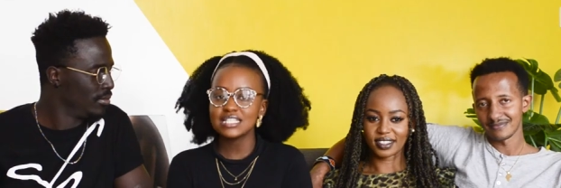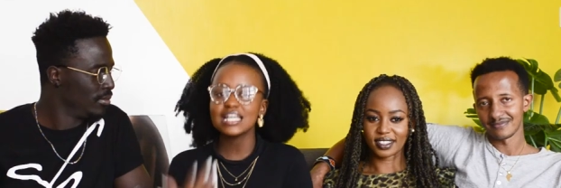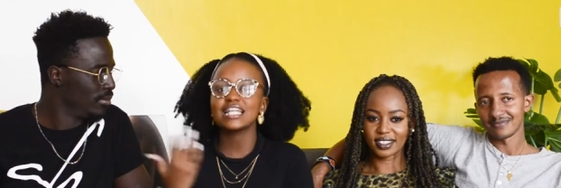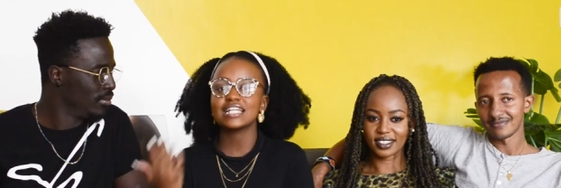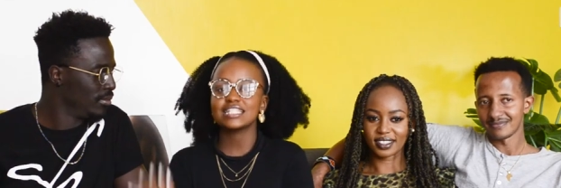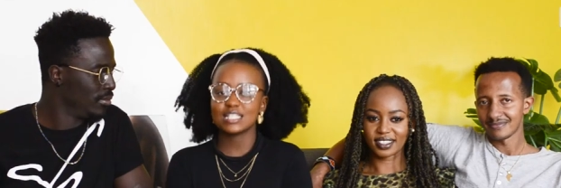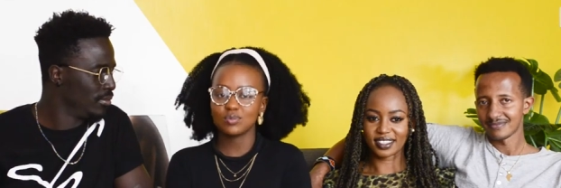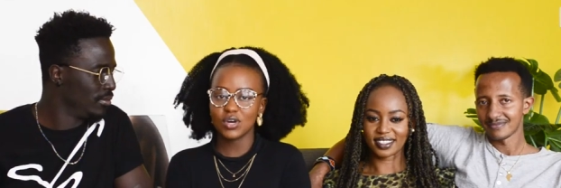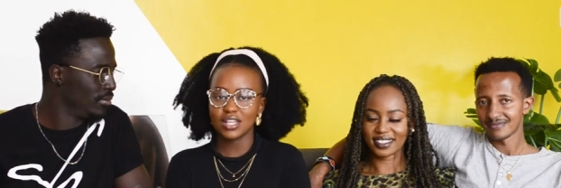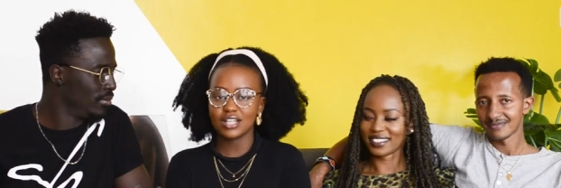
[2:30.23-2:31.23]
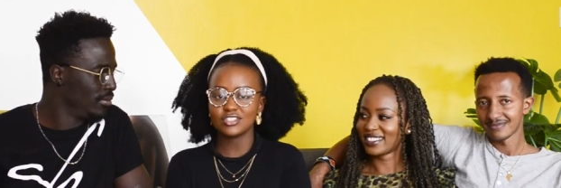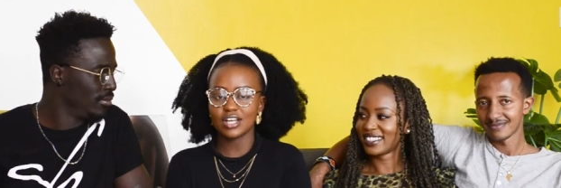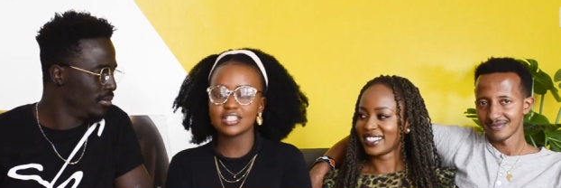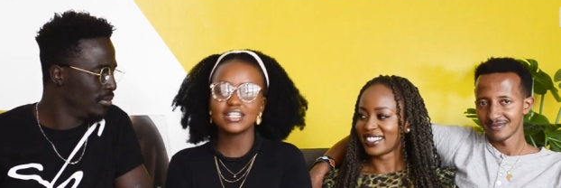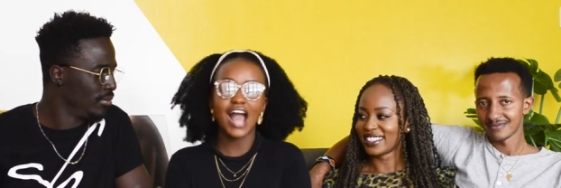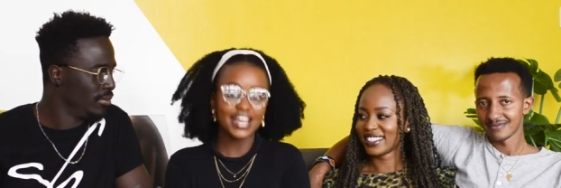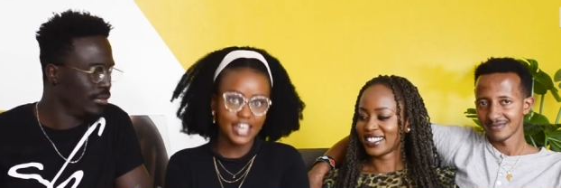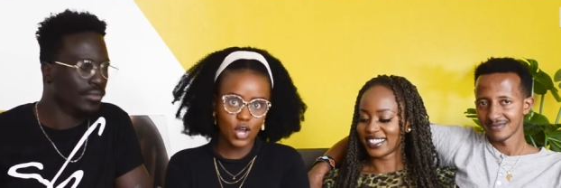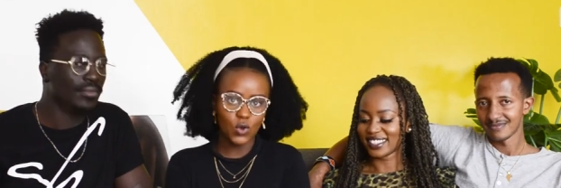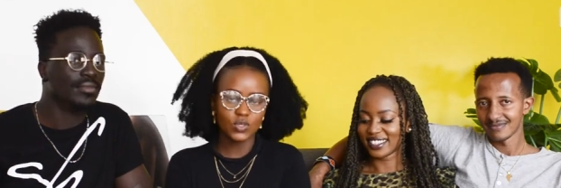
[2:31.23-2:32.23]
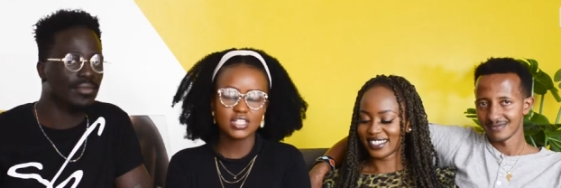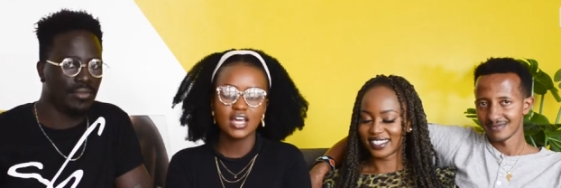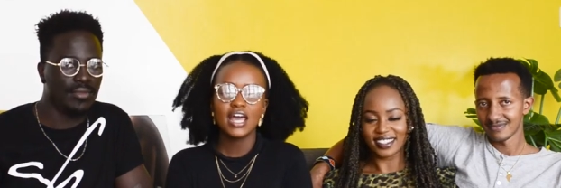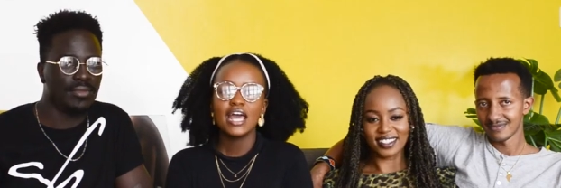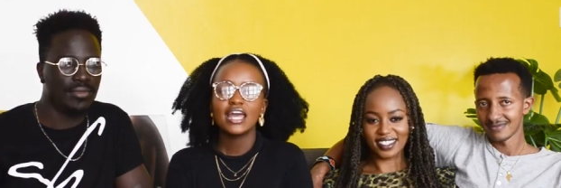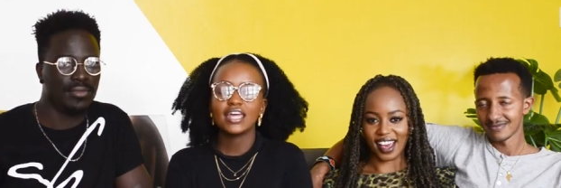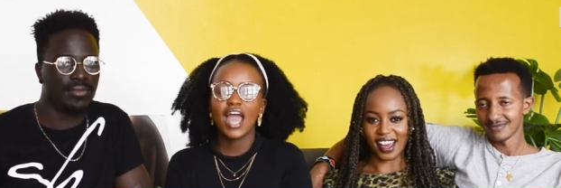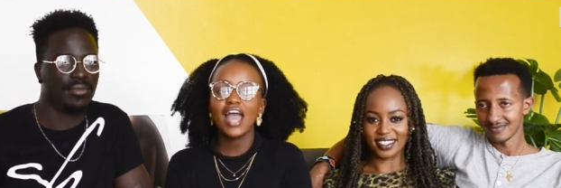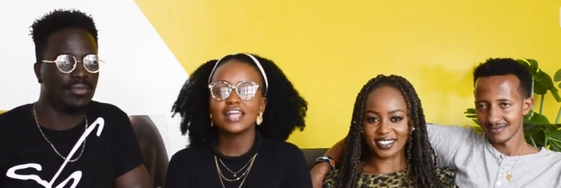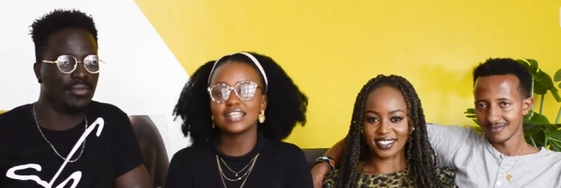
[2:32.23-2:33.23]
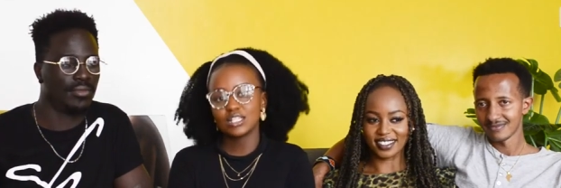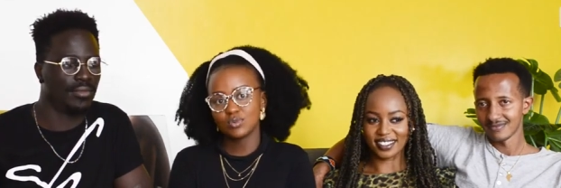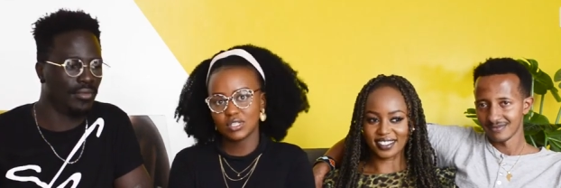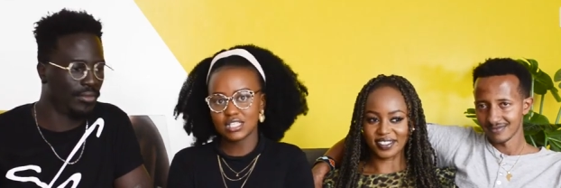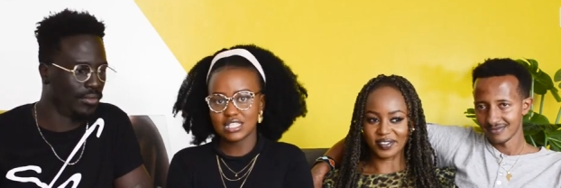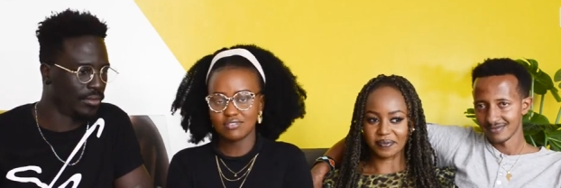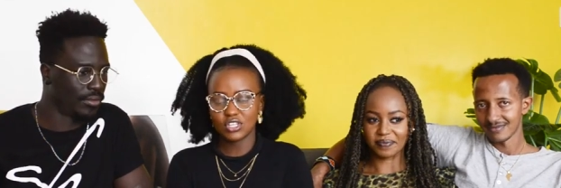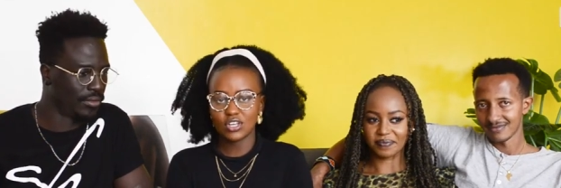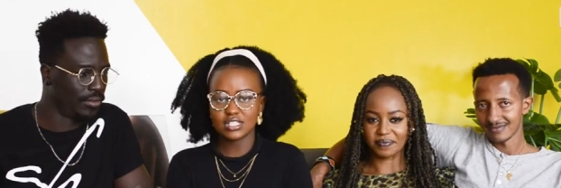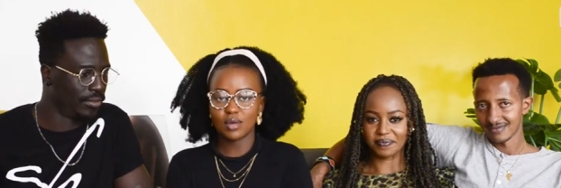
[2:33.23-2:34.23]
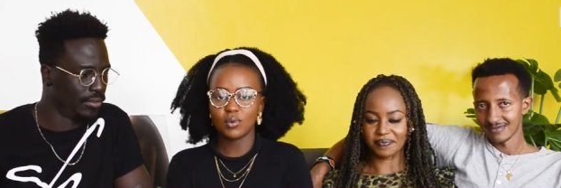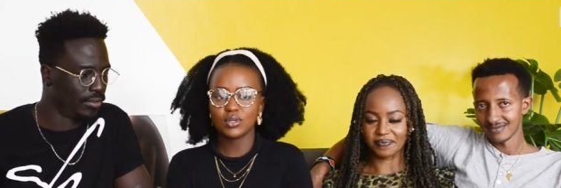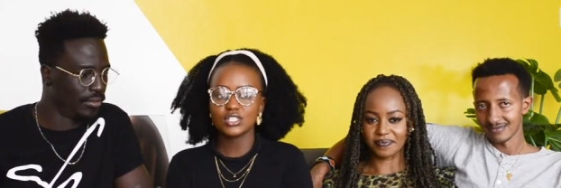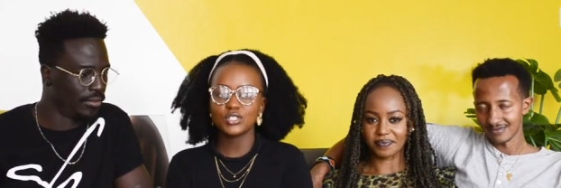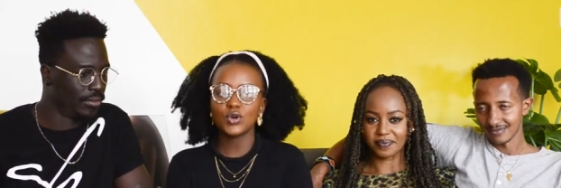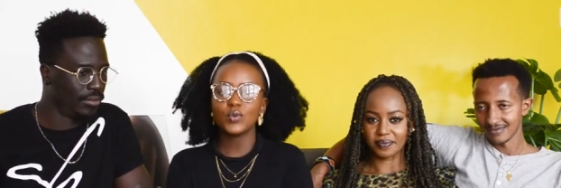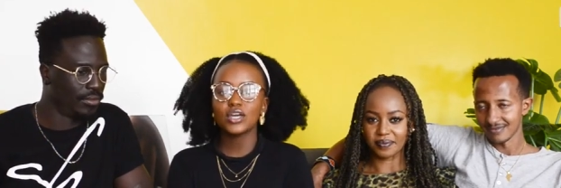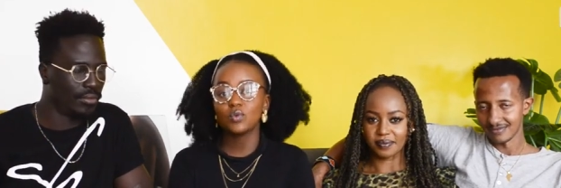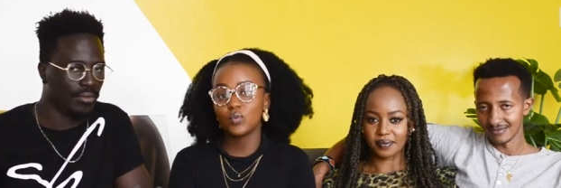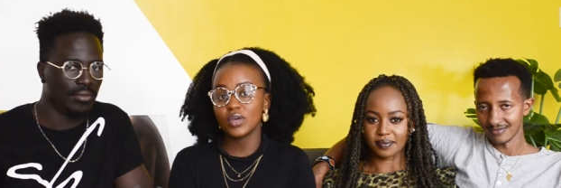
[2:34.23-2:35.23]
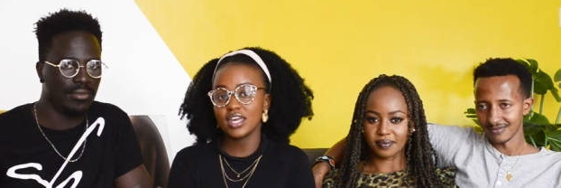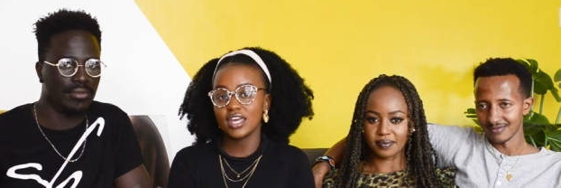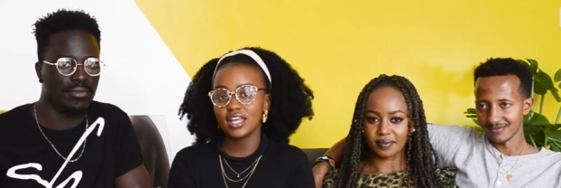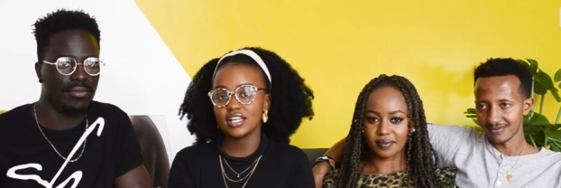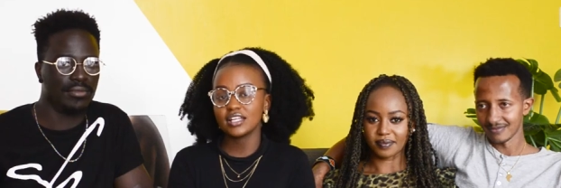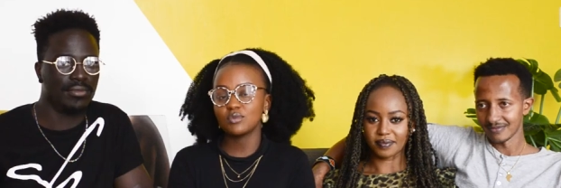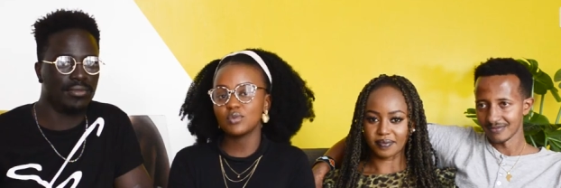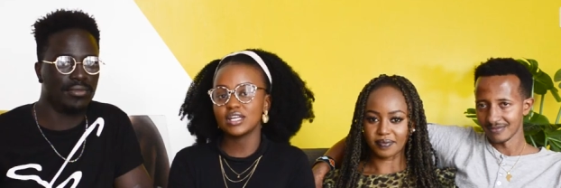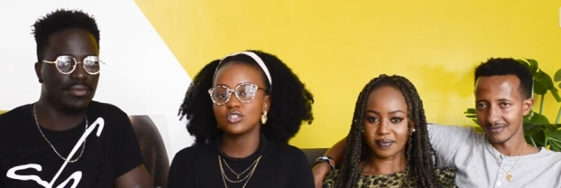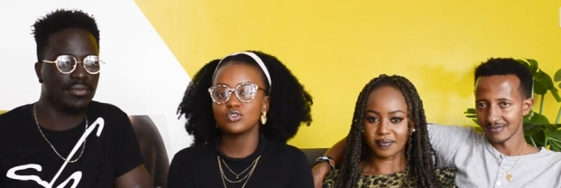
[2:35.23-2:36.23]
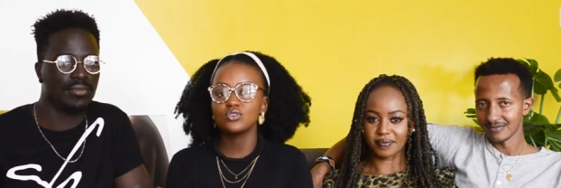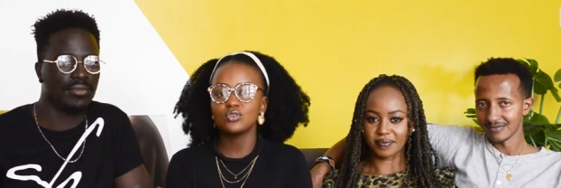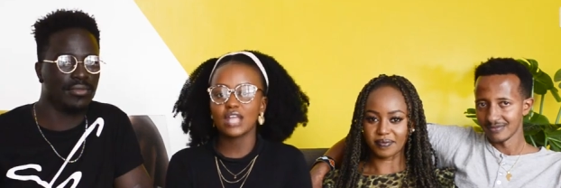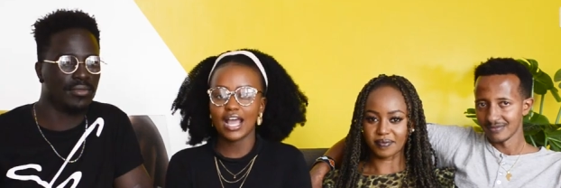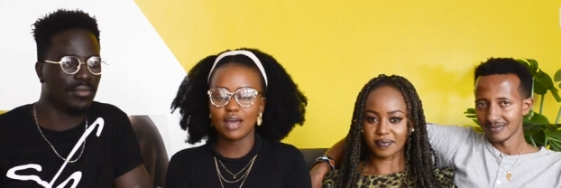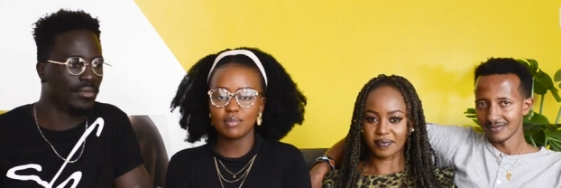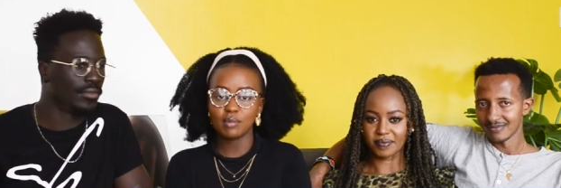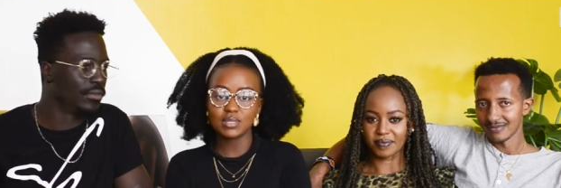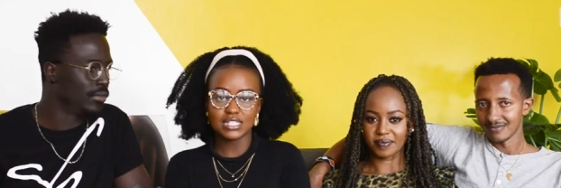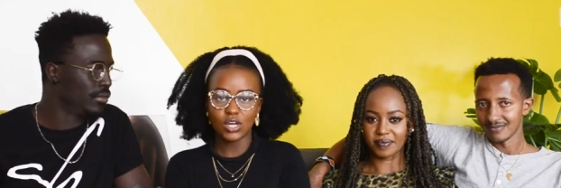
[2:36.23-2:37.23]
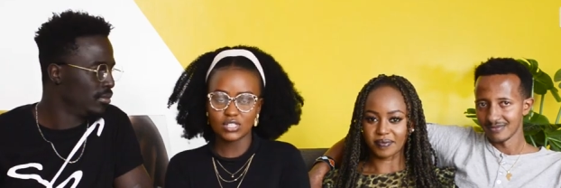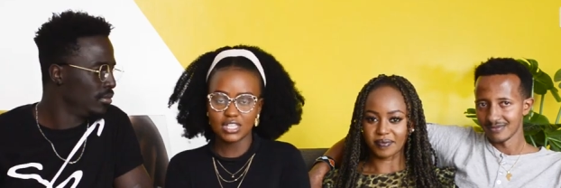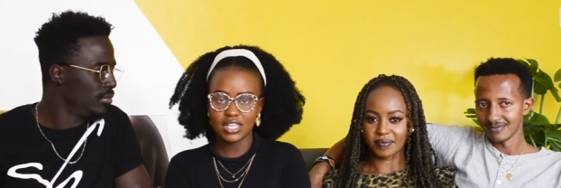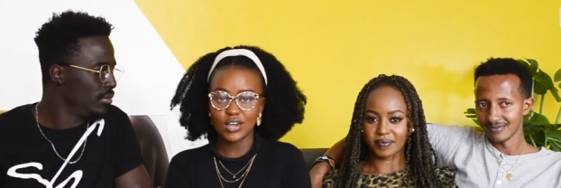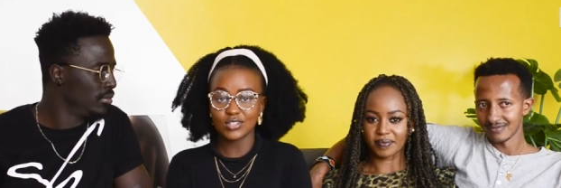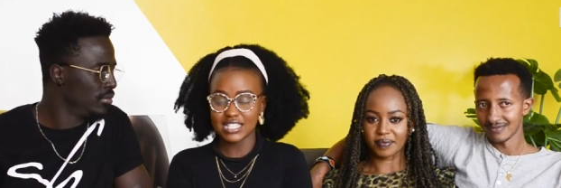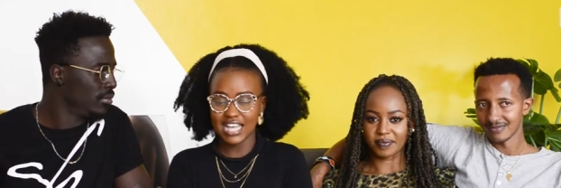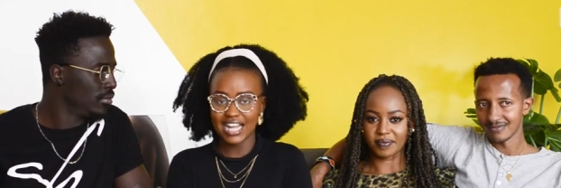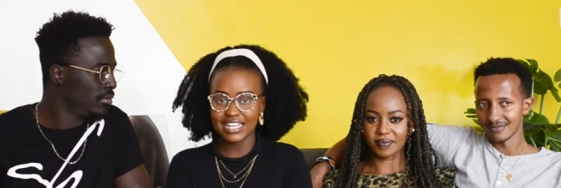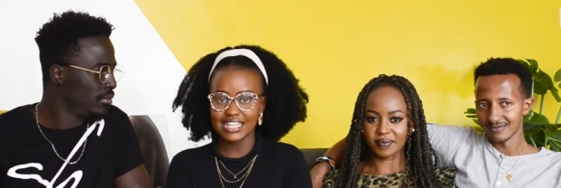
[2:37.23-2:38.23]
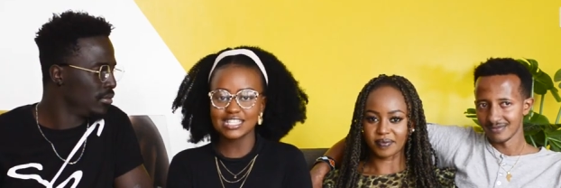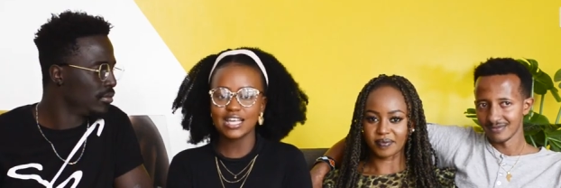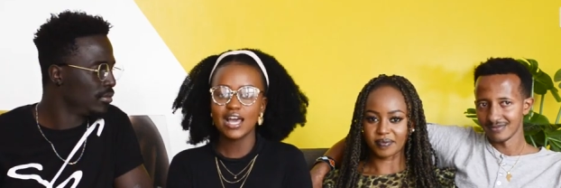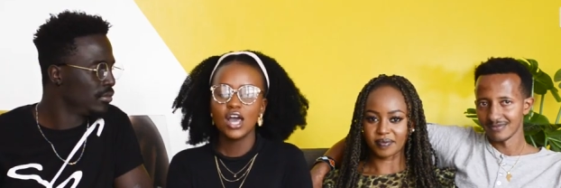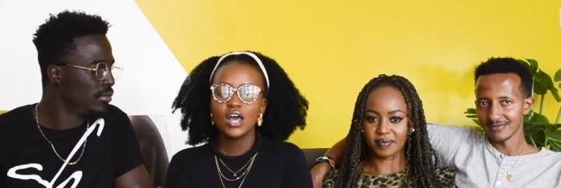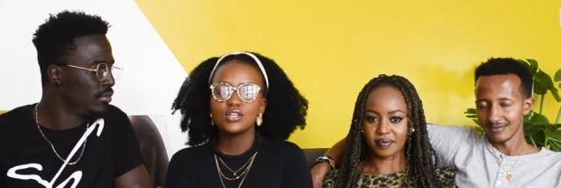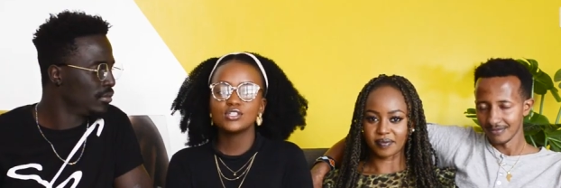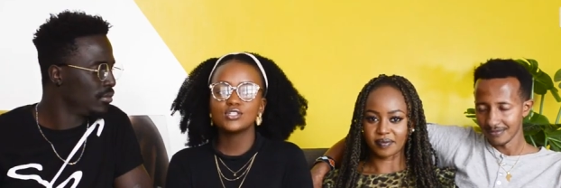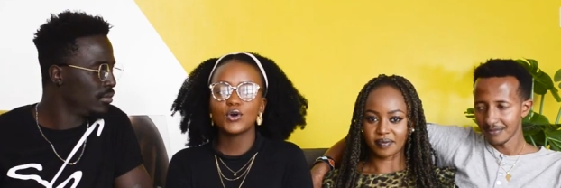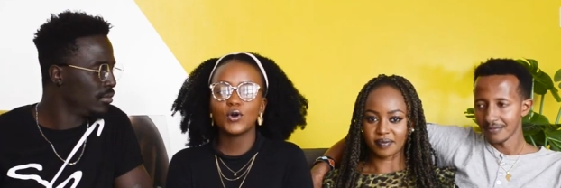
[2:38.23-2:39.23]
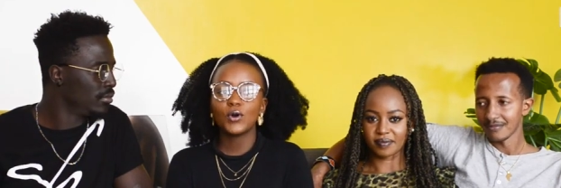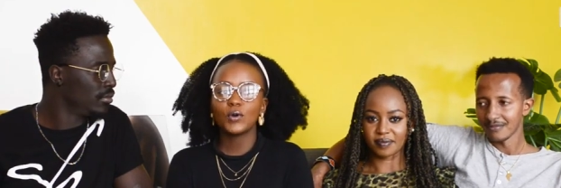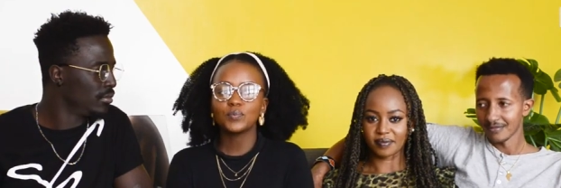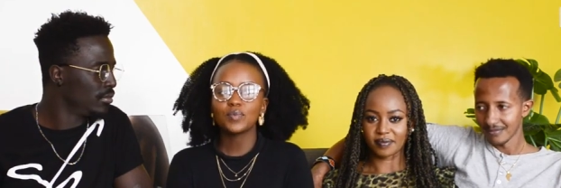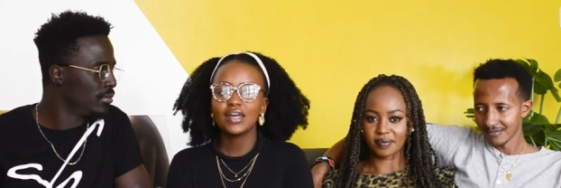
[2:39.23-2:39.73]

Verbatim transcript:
Speaker 1: seeing that it's more than just hanging out. Yeah, and that's what this video is about. So we we we do like a baby's day out thing on Sundays. So